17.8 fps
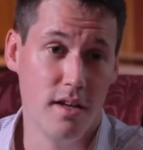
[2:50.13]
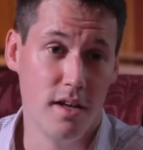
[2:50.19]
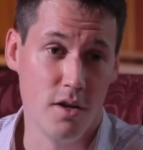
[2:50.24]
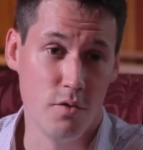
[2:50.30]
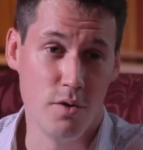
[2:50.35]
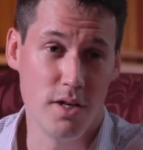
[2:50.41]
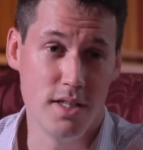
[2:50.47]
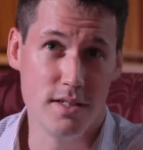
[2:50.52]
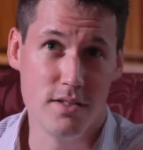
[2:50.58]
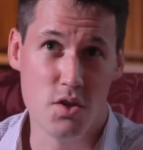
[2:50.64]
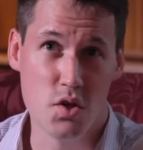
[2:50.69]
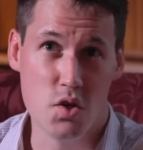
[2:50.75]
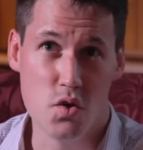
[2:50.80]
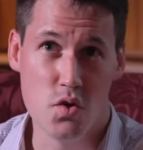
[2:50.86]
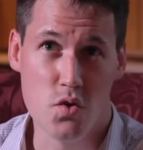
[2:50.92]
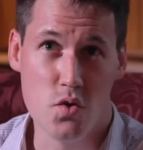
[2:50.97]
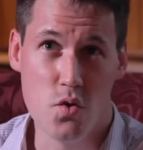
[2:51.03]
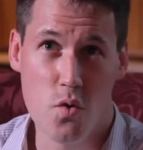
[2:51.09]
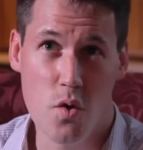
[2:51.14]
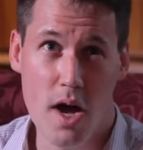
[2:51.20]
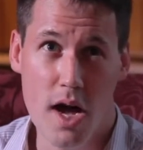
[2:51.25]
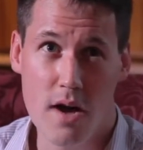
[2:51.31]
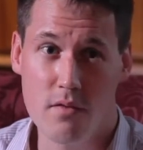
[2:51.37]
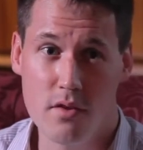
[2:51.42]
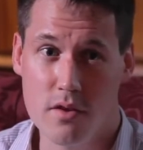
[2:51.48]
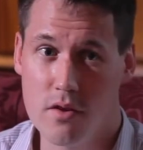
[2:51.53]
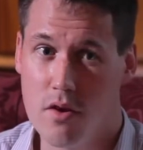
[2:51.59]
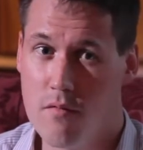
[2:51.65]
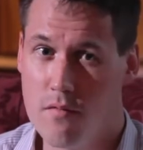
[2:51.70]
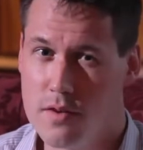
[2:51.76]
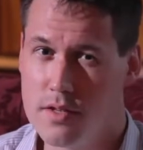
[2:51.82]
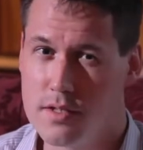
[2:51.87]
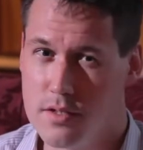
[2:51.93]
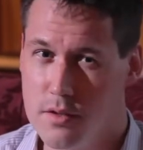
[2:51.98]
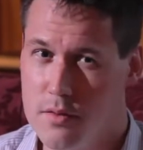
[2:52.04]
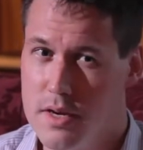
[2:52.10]
and really not having the
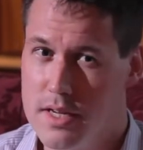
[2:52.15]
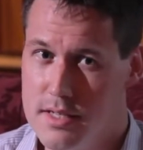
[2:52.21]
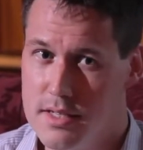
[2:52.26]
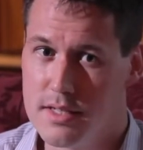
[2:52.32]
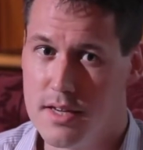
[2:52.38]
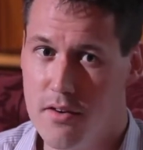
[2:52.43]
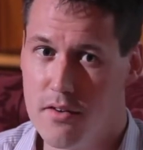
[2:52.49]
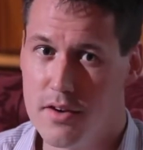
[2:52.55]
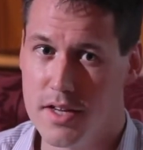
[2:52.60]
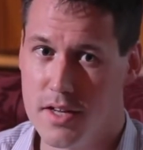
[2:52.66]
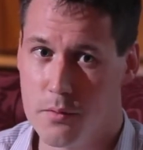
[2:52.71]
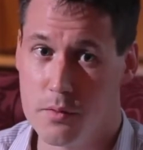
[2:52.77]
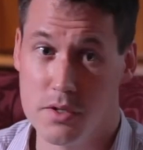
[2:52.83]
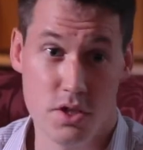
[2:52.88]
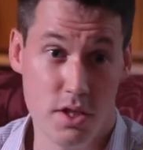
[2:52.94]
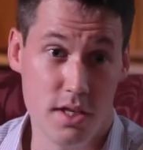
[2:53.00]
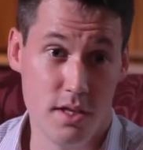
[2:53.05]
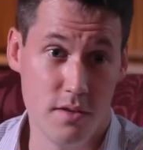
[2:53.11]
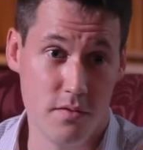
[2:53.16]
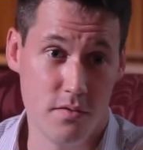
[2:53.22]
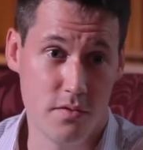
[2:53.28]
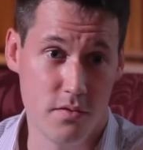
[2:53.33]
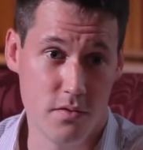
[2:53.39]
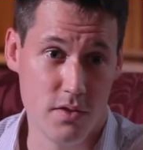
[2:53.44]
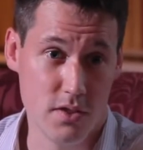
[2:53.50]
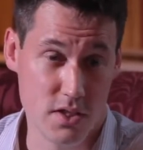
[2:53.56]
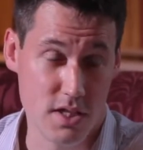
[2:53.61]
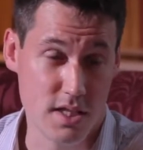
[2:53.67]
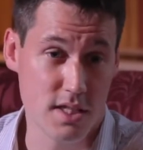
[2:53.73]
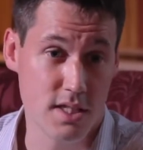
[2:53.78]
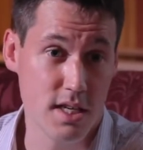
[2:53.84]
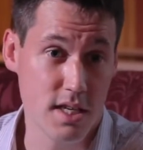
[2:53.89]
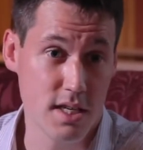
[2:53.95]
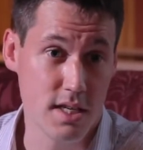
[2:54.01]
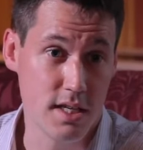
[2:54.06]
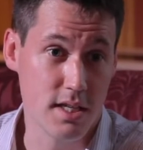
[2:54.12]
confidence you're necessarily going to achieve and
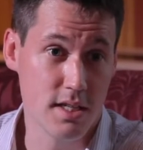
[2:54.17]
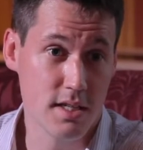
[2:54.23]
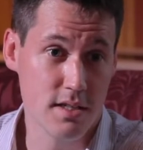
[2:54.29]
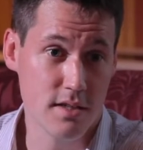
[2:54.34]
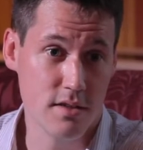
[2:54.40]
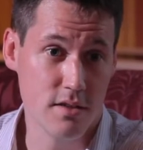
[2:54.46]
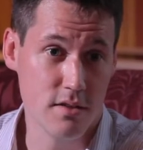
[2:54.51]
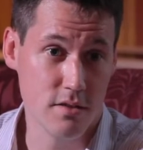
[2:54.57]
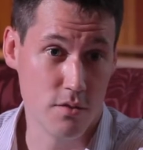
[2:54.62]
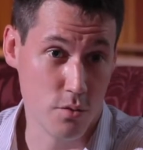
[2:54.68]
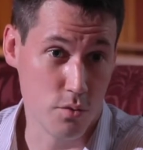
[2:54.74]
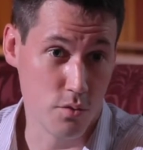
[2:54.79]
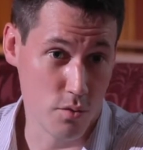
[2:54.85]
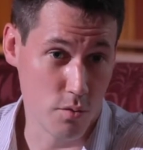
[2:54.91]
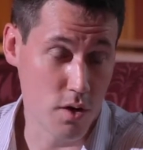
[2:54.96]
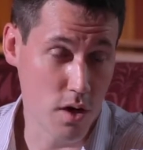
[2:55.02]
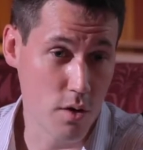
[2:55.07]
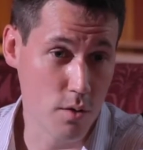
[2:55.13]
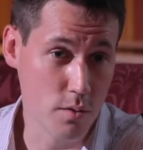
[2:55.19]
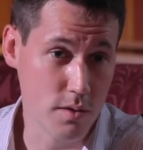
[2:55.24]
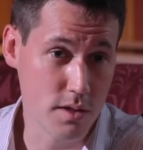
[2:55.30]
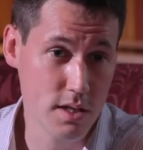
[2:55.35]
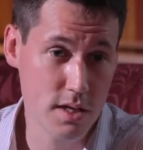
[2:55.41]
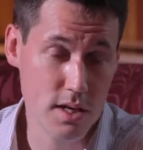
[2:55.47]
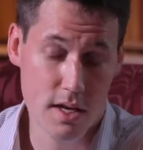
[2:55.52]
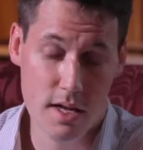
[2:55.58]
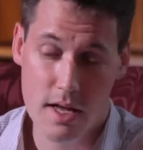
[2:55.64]
succeed your, your goals.